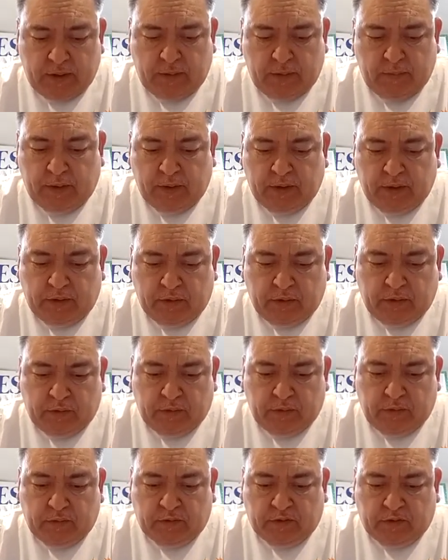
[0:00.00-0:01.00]
May
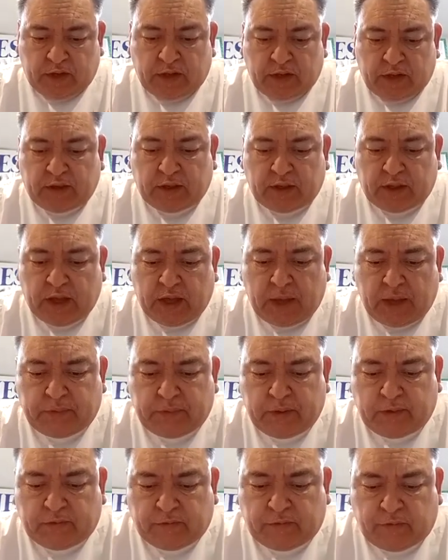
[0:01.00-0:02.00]
you set the
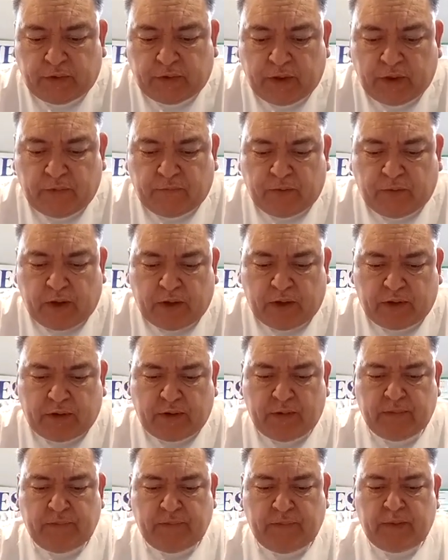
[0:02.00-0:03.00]
captives free, Father.
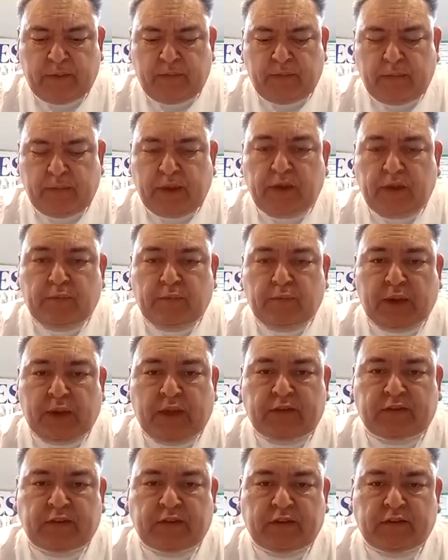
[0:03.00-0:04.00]
May you
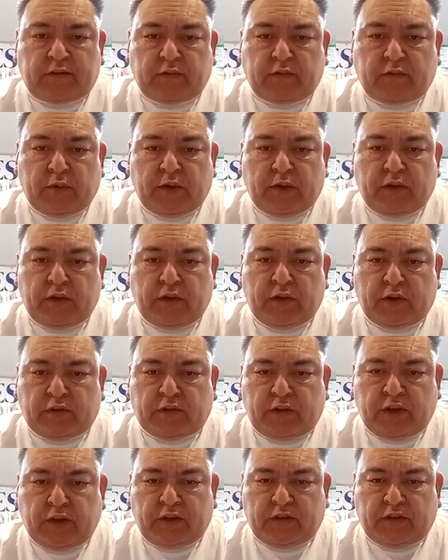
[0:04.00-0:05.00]
bless us with your
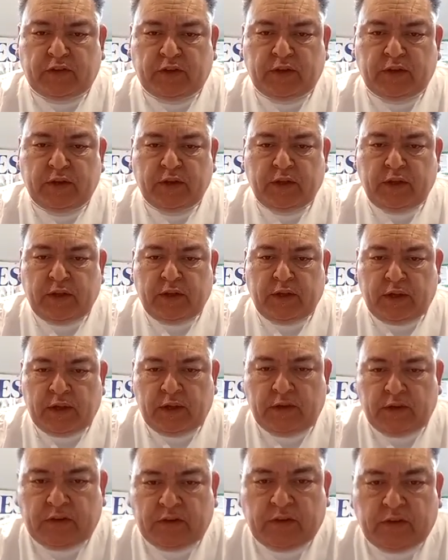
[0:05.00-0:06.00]
teaching.
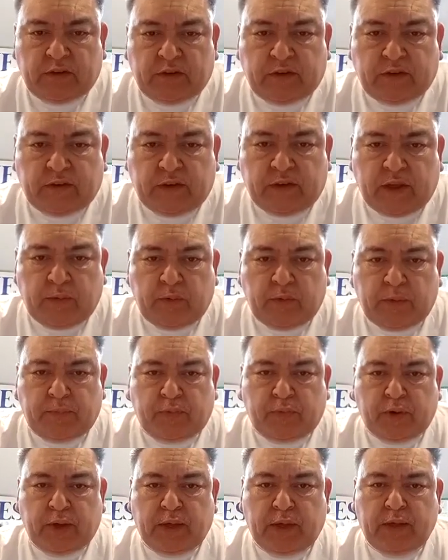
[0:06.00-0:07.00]
In Jesus' name we
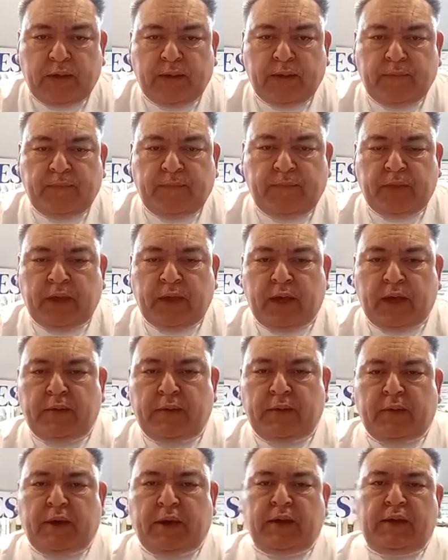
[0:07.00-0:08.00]
pray.
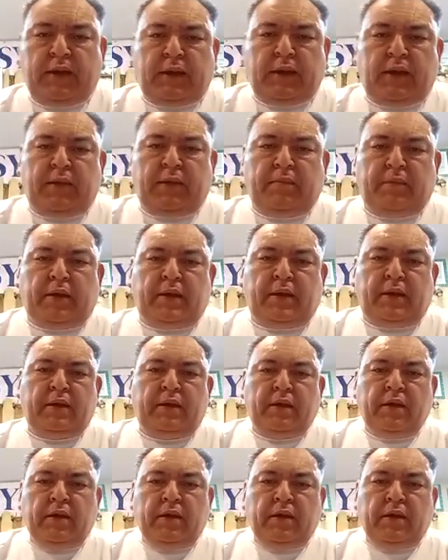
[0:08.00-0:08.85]
Amen and amen.